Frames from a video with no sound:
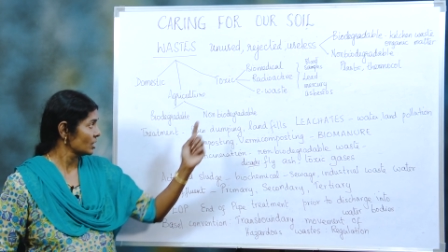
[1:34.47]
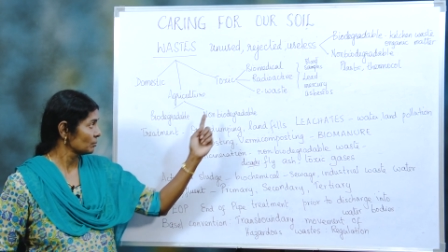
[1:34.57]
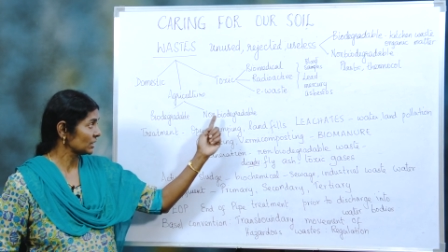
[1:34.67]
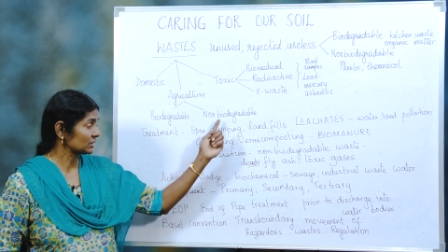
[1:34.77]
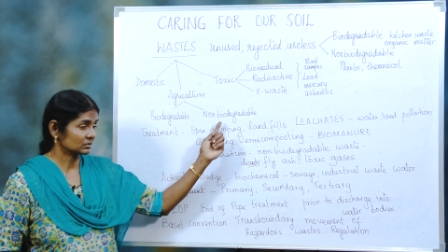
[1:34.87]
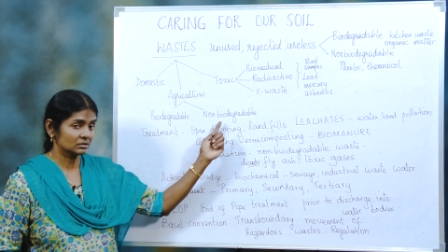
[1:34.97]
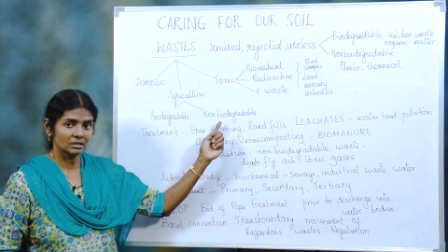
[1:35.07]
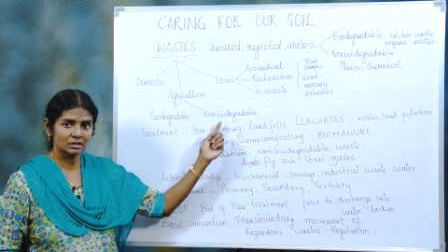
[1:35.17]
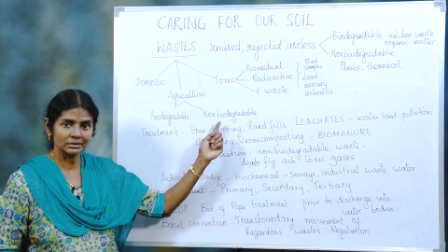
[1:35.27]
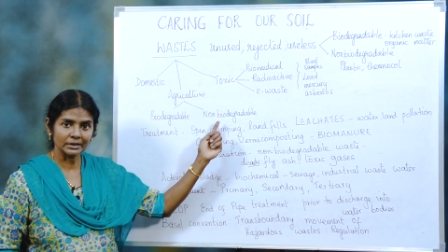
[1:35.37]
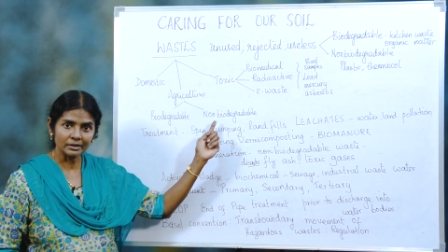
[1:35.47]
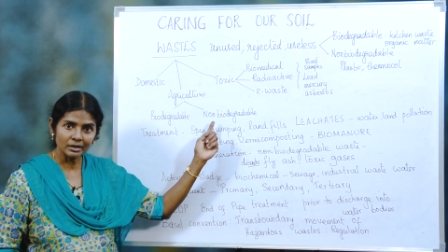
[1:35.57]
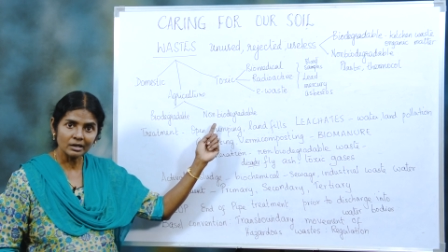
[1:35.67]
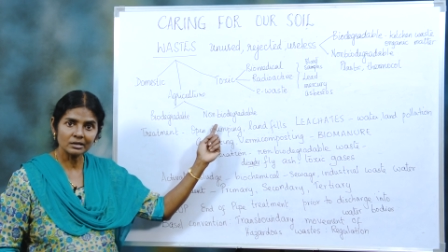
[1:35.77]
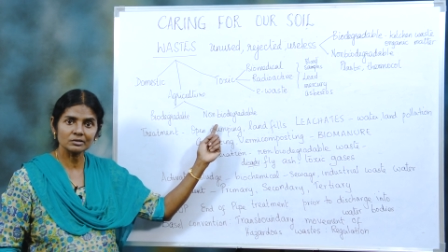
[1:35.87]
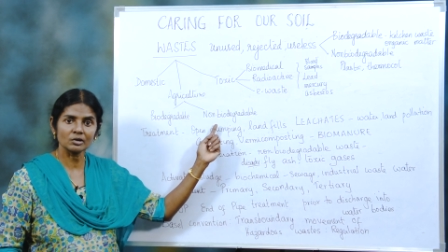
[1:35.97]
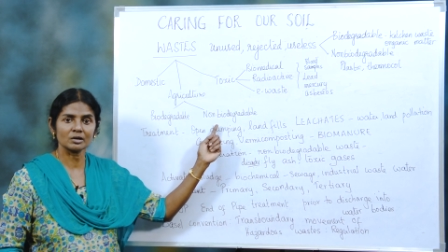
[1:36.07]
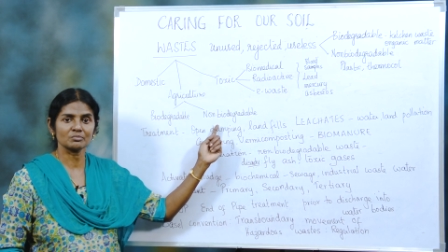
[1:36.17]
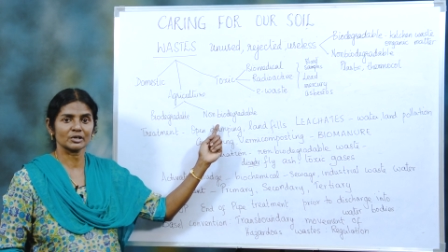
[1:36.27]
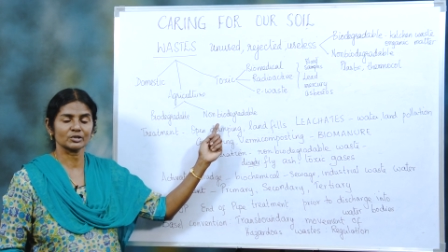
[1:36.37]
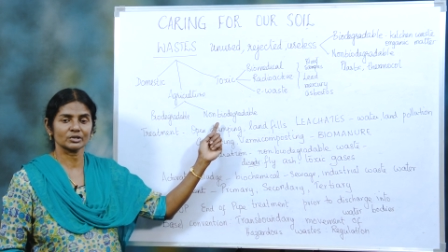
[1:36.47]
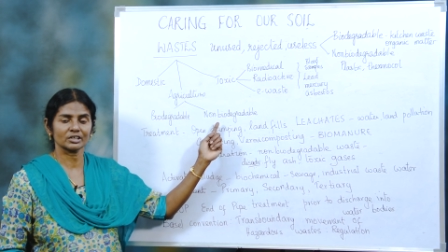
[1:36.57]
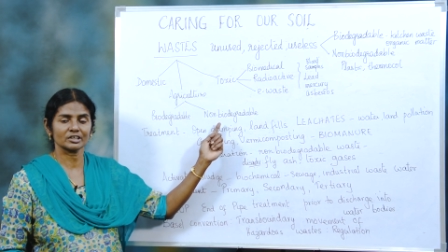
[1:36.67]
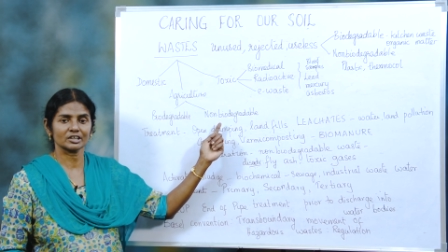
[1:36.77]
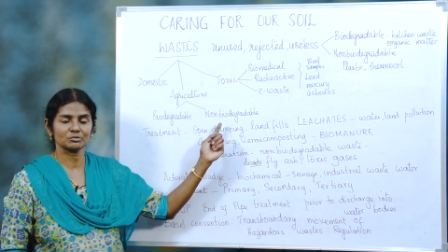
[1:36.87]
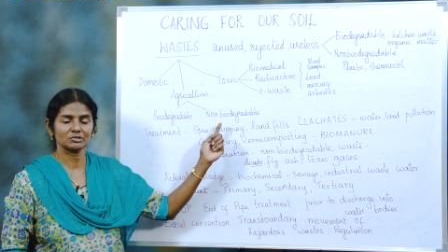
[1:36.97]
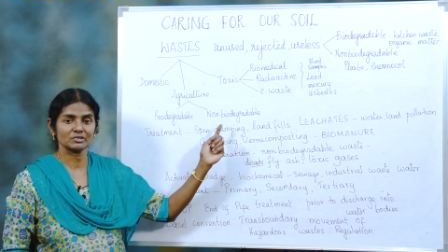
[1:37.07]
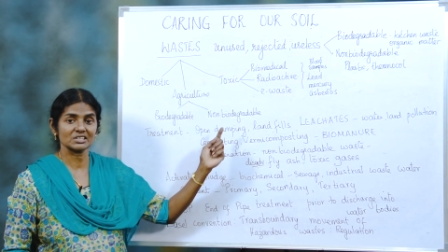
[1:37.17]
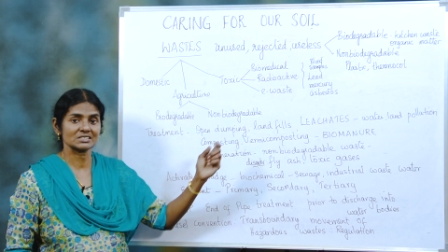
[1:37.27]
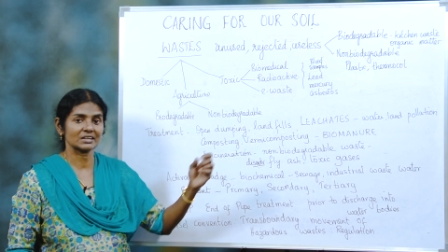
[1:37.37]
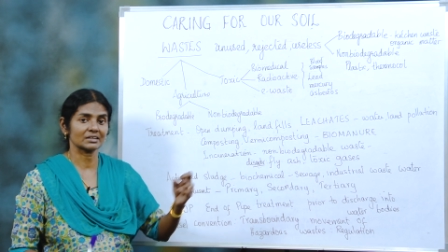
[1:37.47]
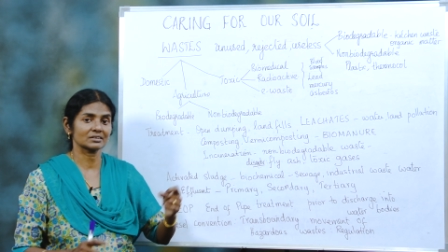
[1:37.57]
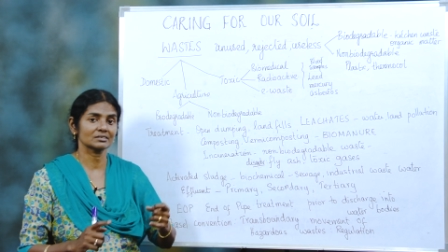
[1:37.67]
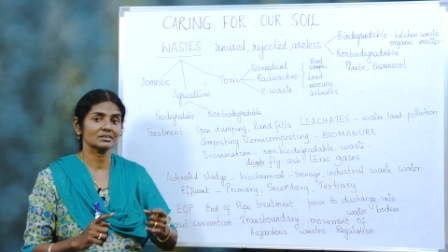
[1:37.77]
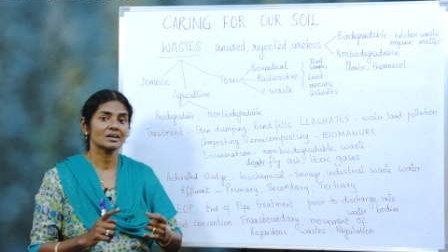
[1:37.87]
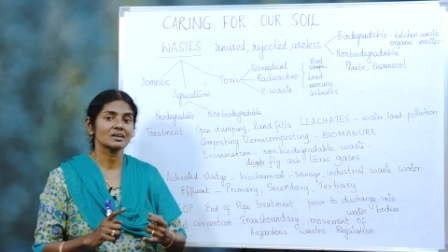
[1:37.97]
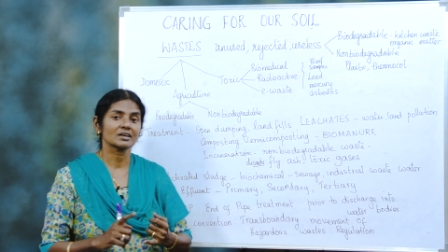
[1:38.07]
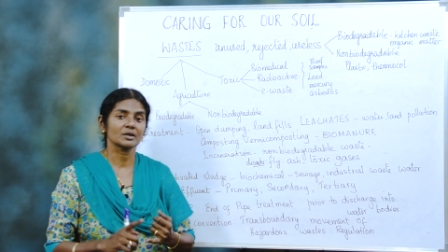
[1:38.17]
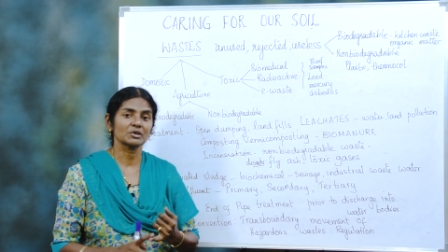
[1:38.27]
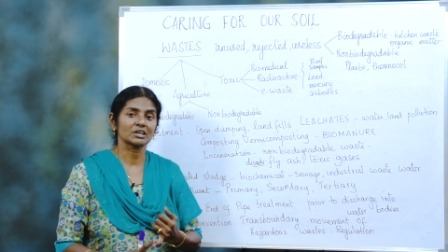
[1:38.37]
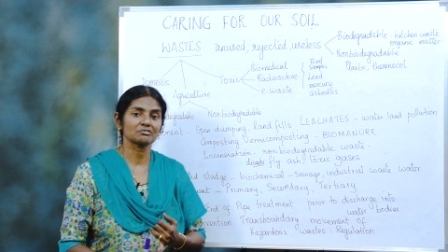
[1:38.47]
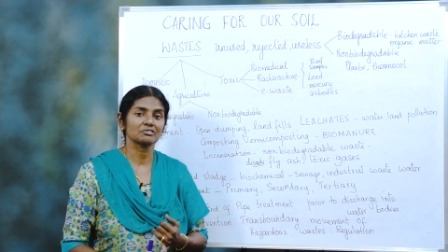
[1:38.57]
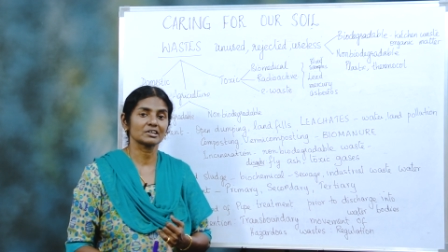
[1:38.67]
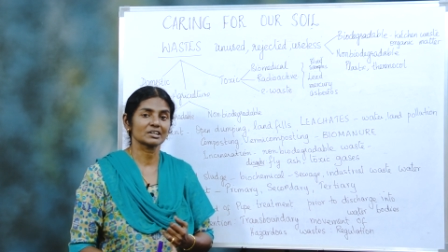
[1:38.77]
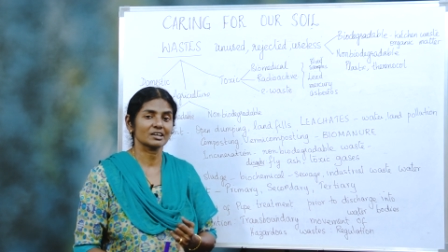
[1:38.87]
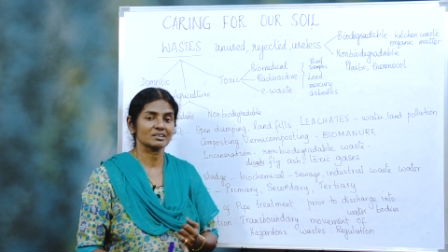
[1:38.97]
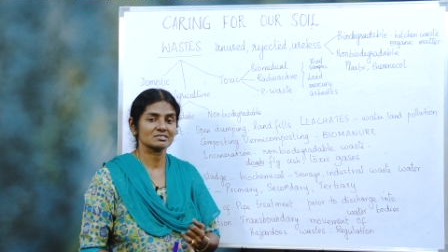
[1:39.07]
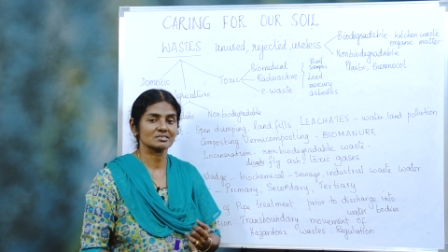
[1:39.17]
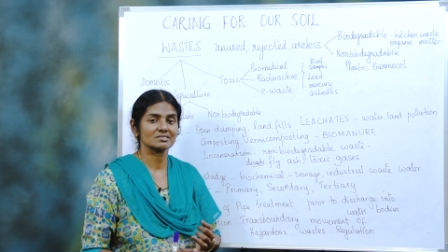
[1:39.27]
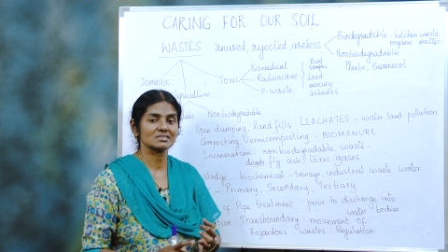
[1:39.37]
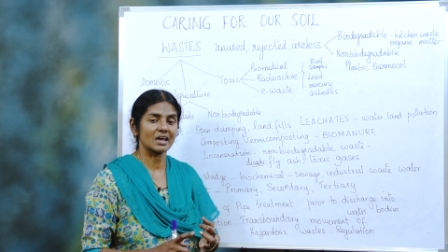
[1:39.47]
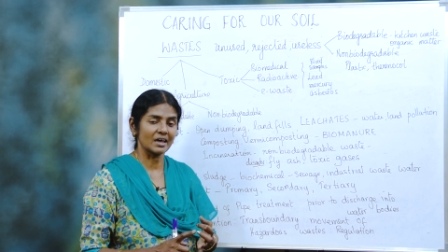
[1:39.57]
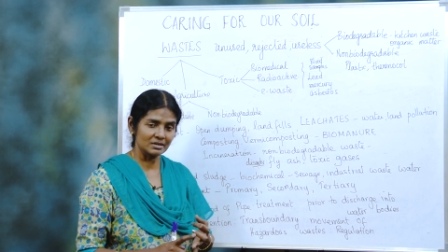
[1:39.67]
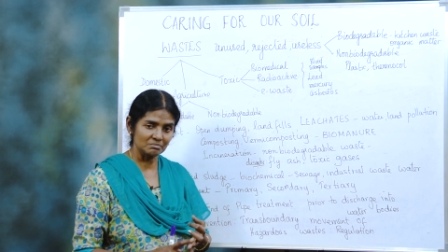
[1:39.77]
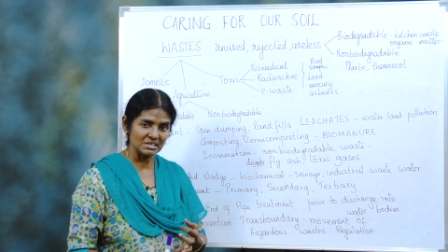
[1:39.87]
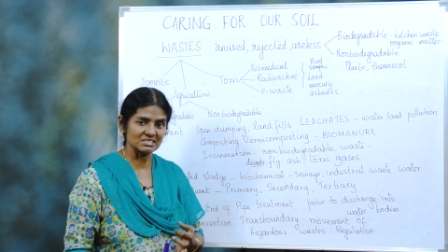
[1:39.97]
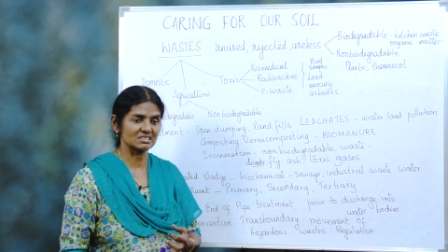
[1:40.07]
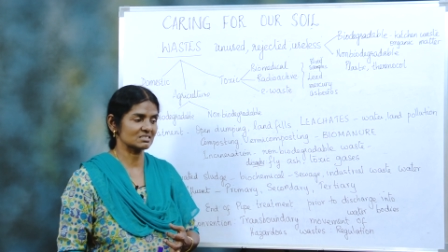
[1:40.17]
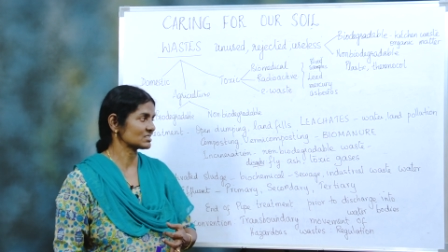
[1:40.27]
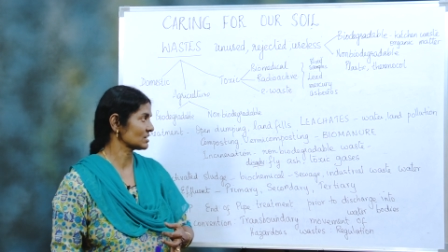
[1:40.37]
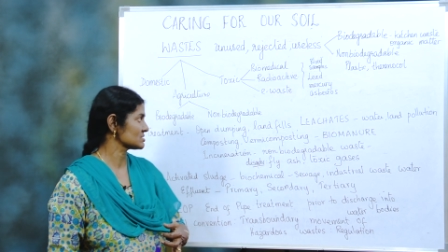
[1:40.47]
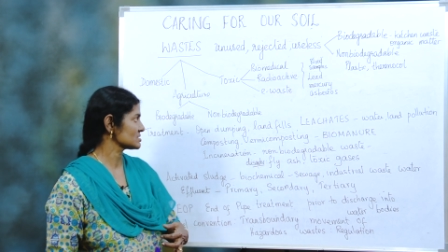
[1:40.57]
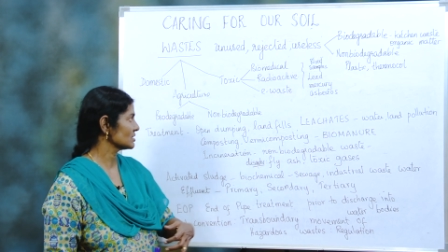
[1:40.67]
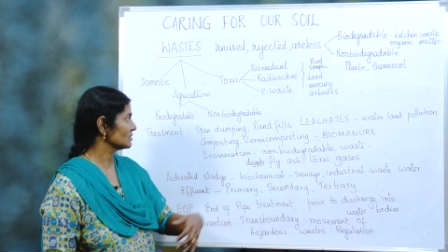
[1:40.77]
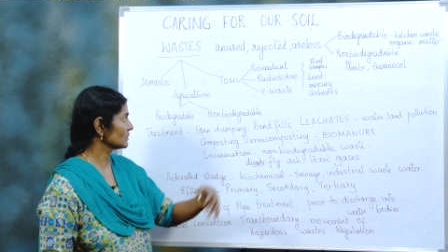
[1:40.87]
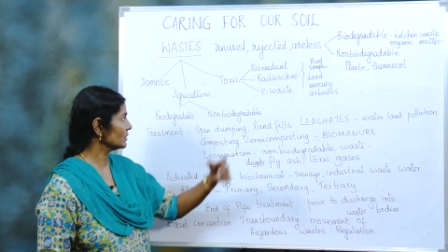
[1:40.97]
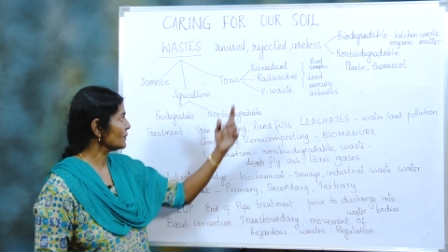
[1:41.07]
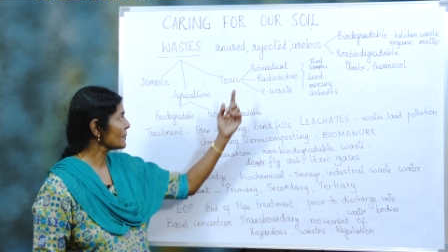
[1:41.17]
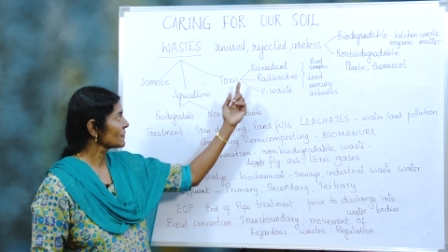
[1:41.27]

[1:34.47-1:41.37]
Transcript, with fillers: But there are non-biodegradable waste like the chemical fertilizers and pesticides. Okay.